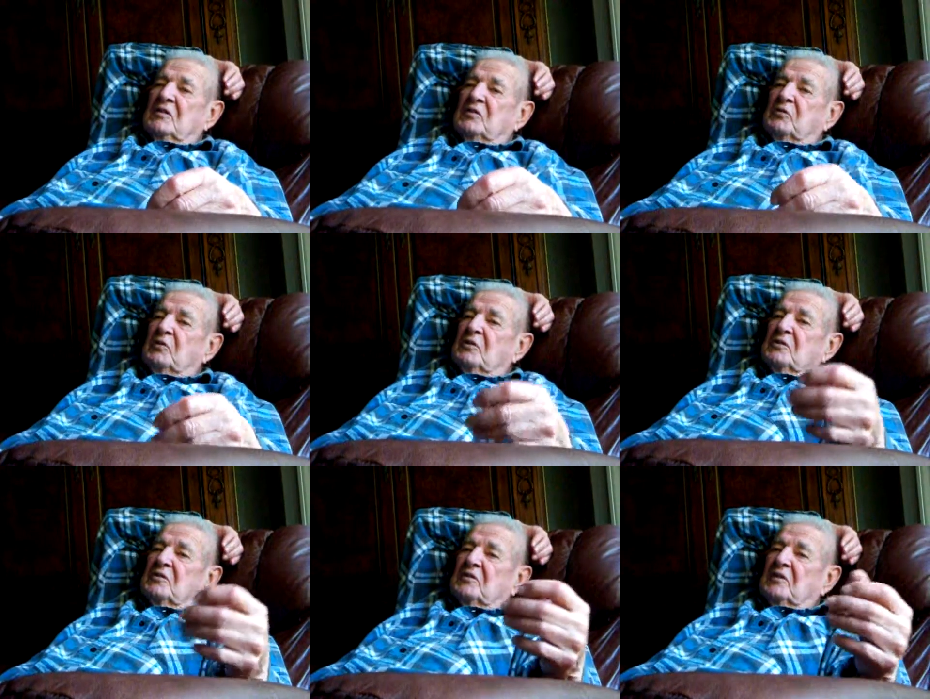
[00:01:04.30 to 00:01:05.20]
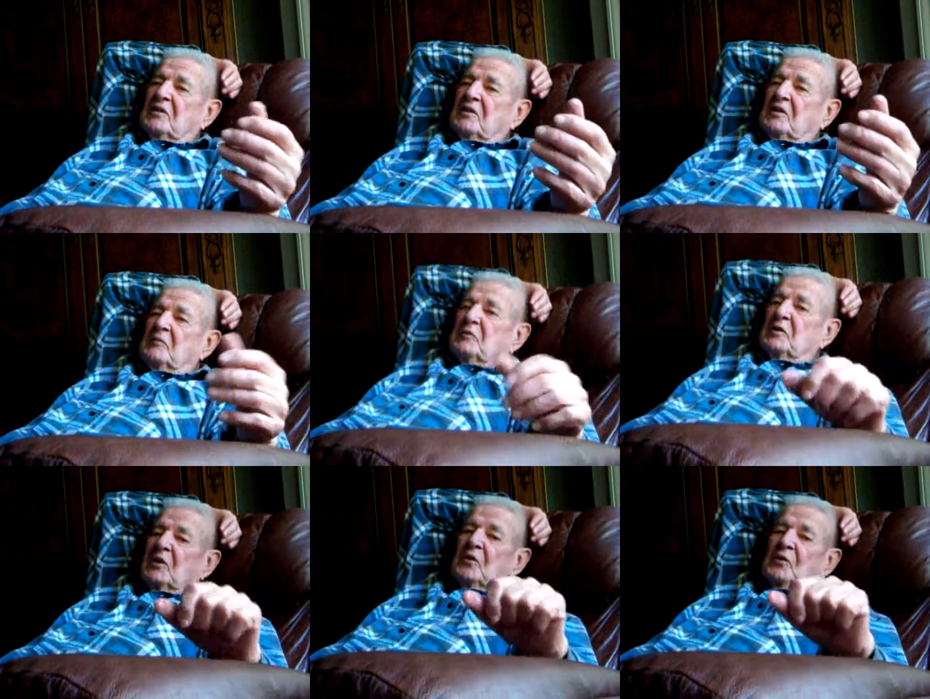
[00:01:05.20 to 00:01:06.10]
This runs, comes
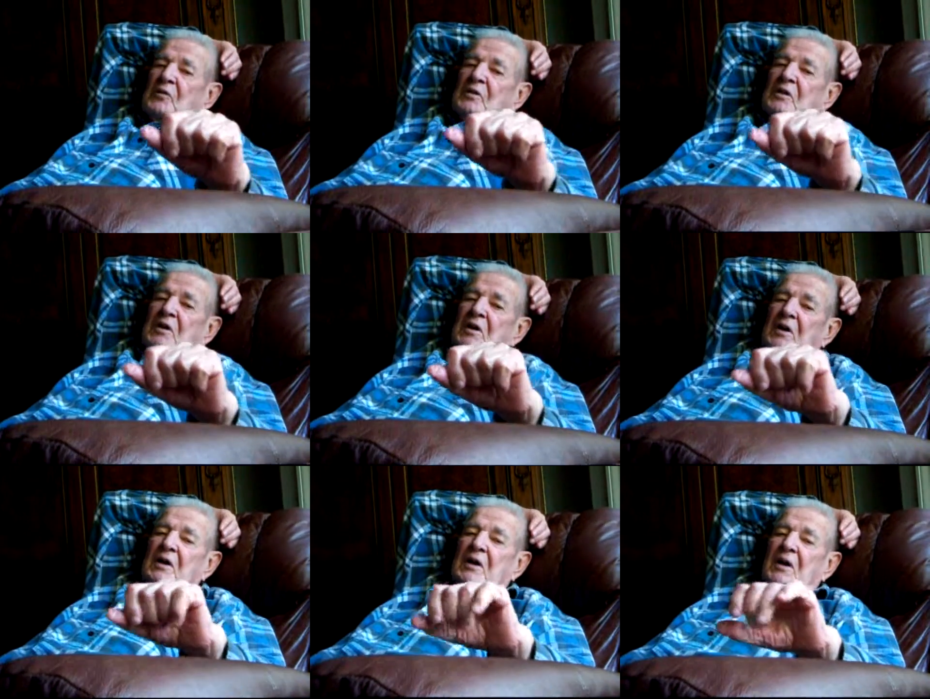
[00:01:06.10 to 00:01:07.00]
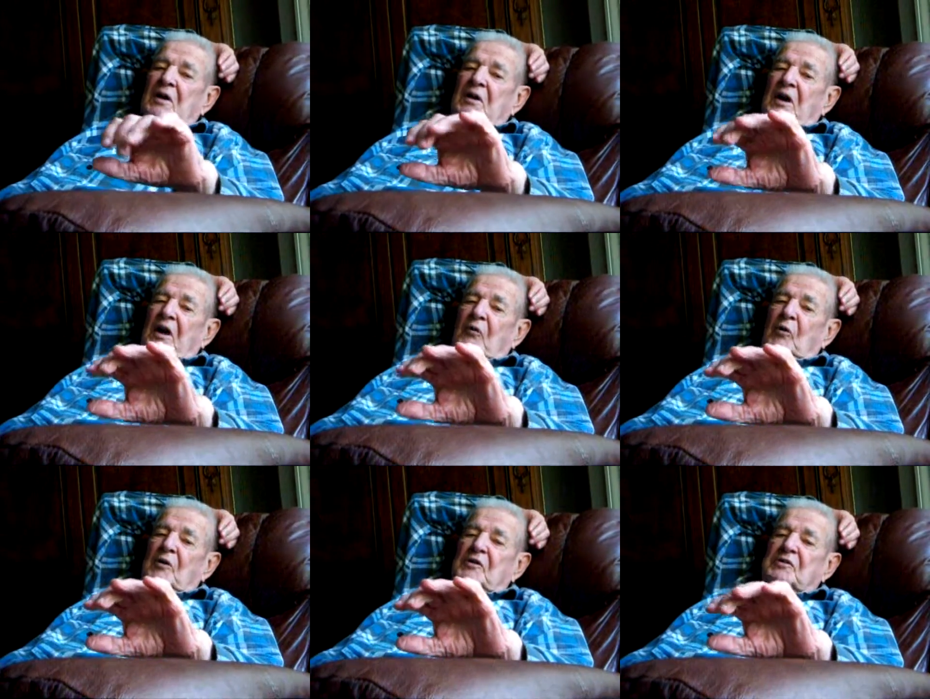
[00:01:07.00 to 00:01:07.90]
and goes. Yeah,
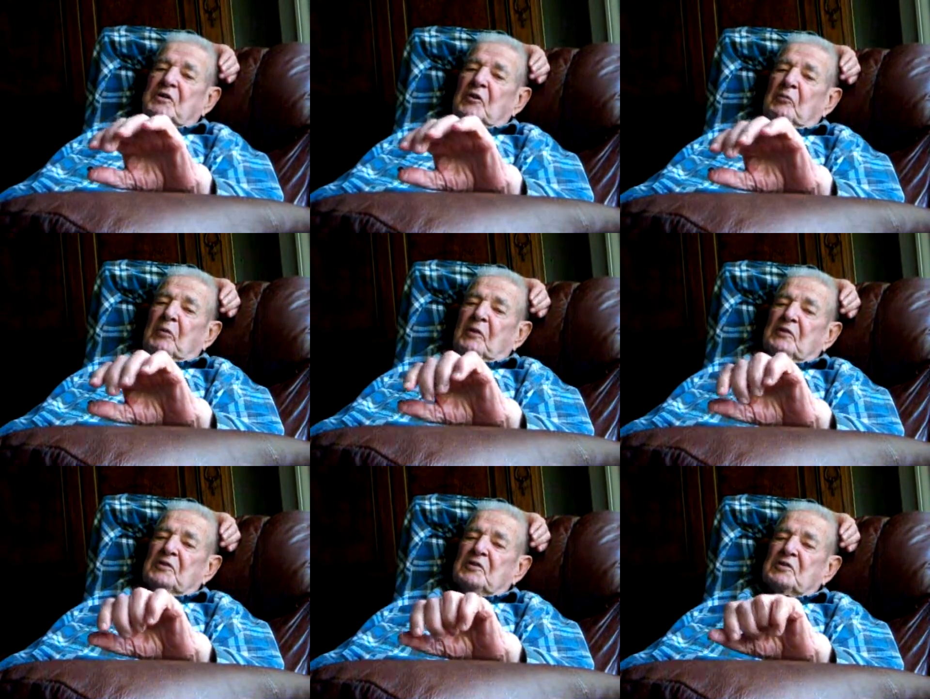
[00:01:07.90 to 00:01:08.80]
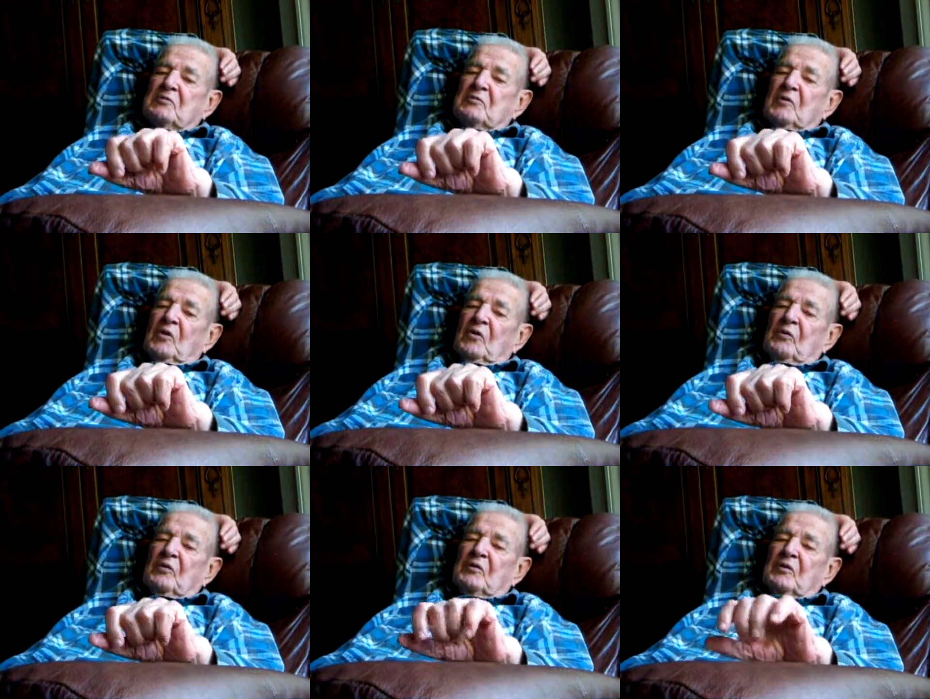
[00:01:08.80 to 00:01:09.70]
well, you see your blood system all
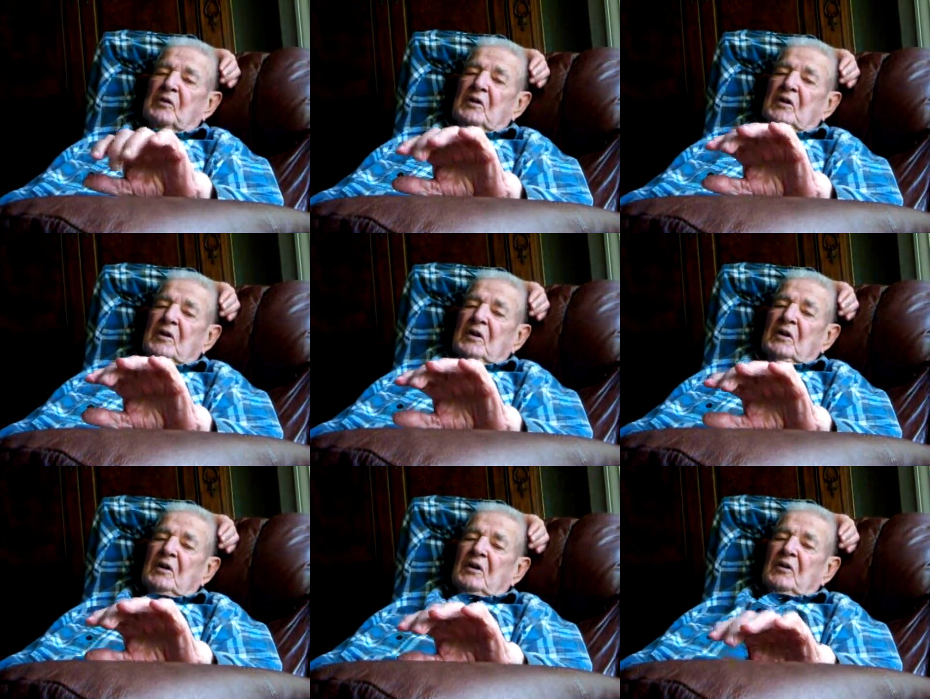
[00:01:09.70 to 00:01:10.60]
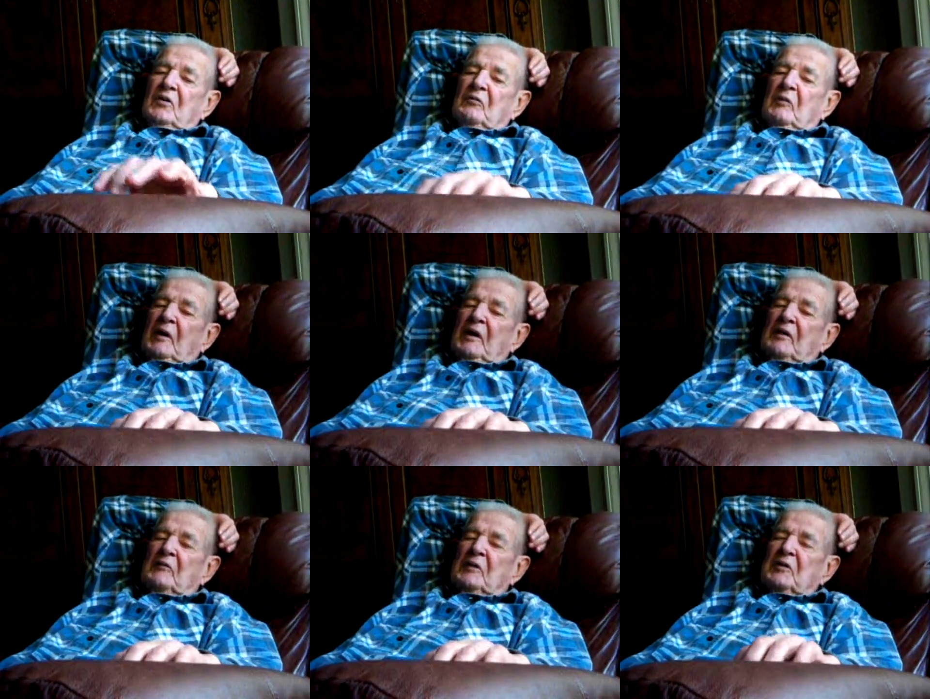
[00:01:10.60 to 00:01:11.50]
over the
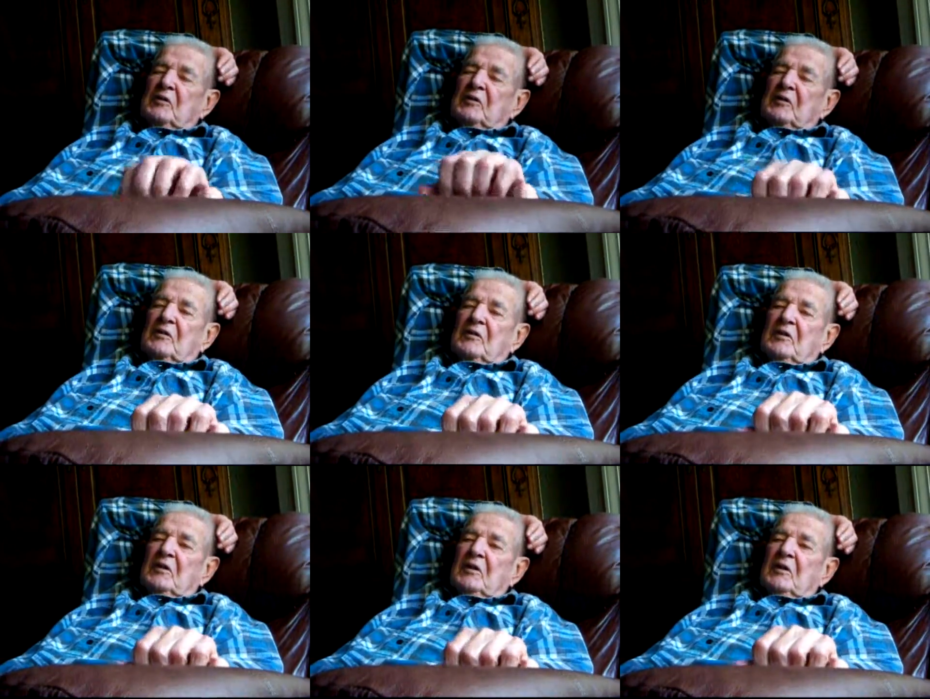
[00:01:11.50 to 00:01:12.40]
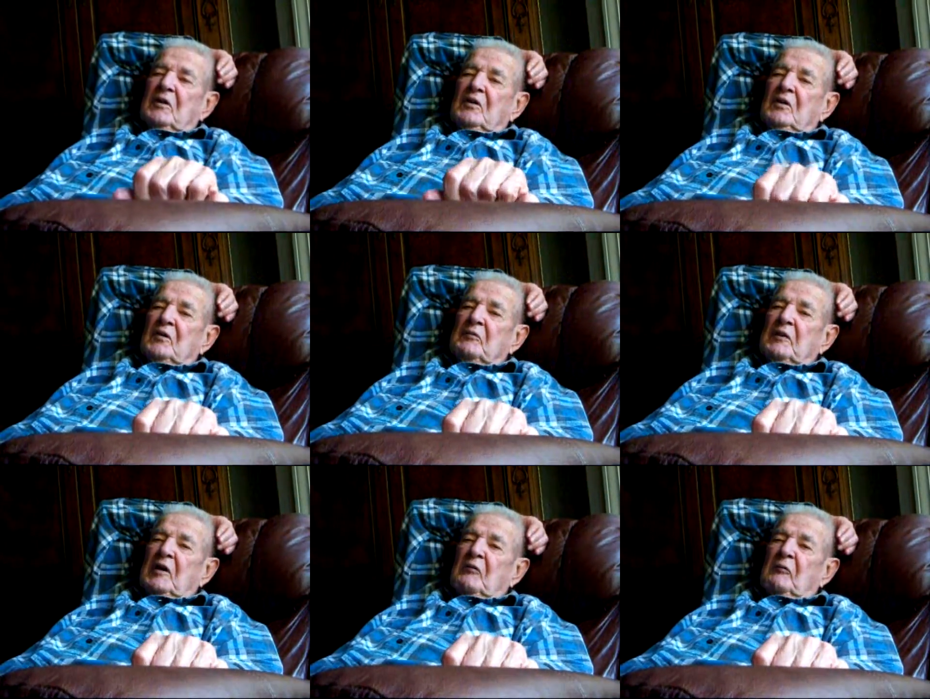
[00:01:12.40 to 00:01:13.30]
body. I mean,
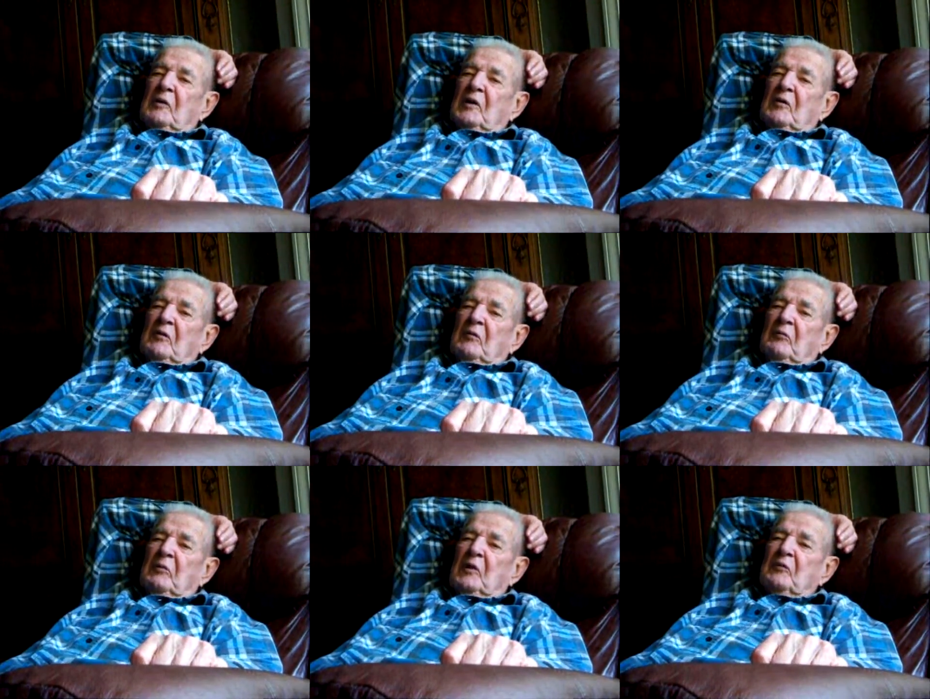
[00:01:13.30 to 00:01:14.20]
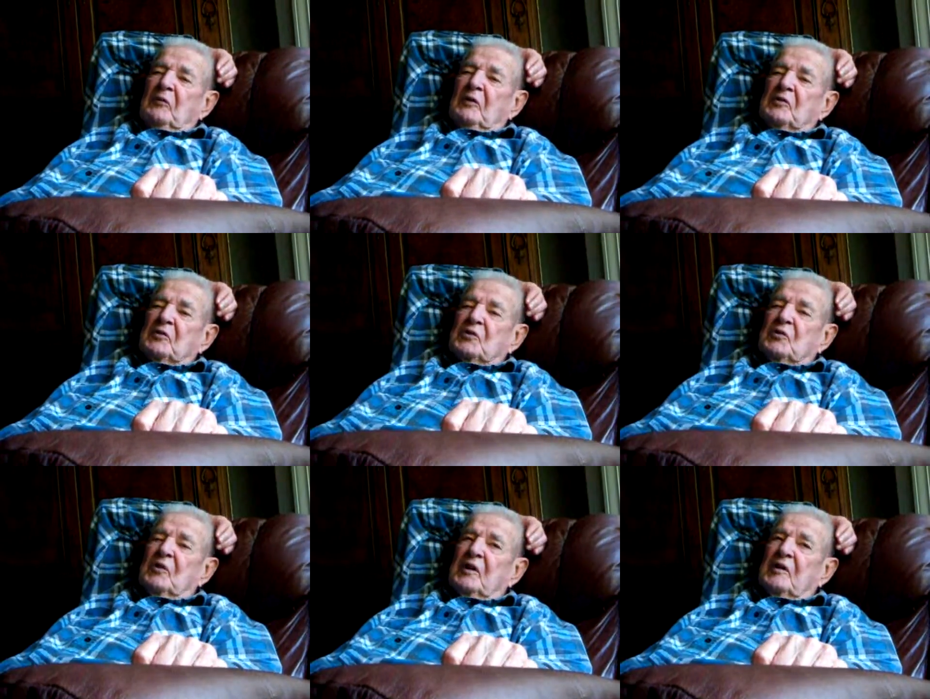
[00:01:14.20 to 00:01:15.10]
and damn blood vessels
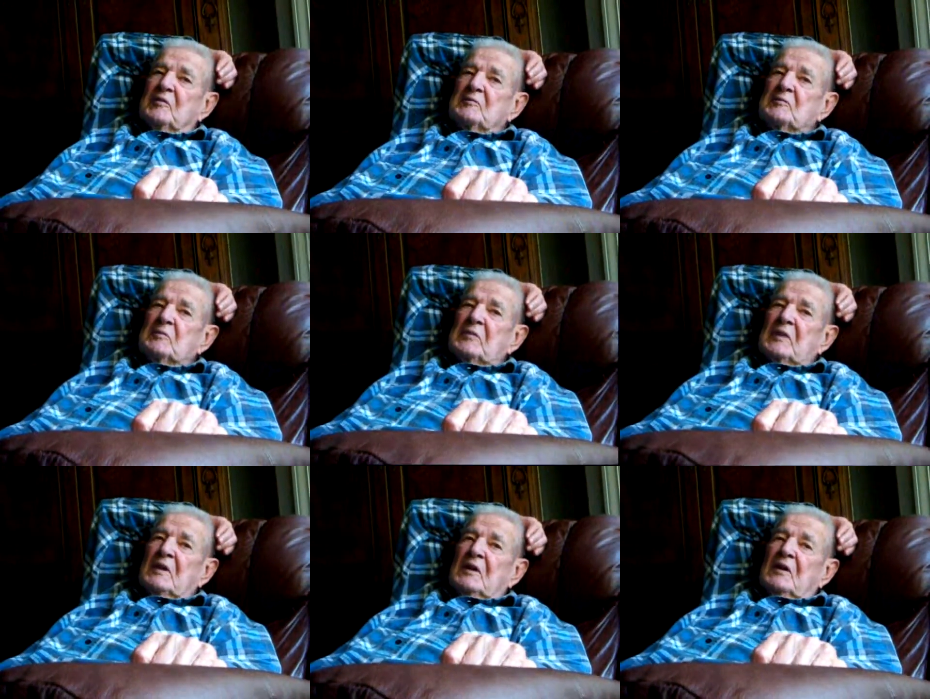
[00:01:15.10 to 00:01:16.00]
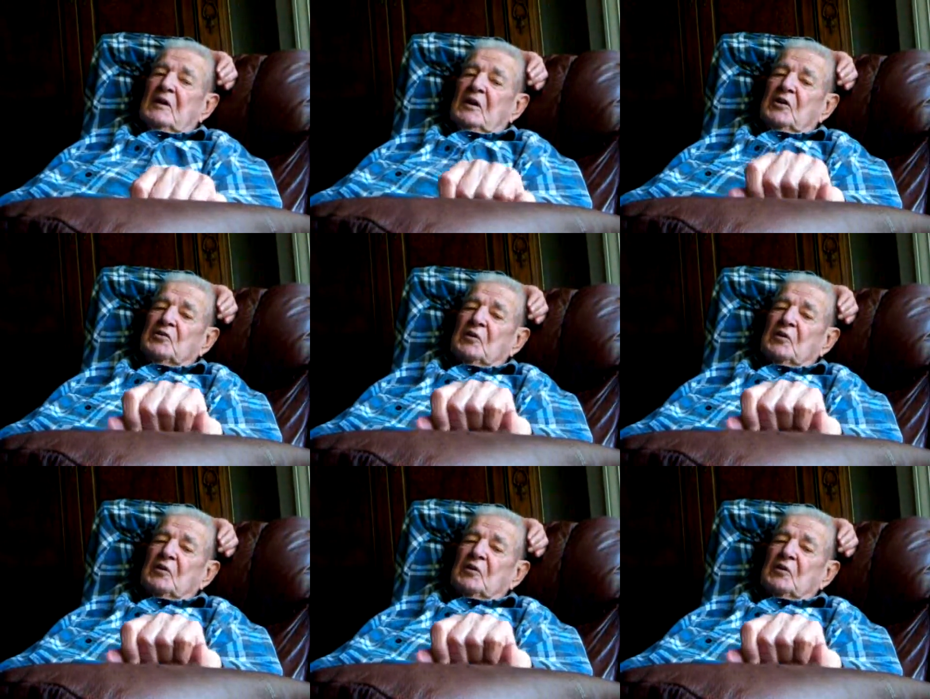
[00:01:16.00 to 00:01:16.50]
shrink. They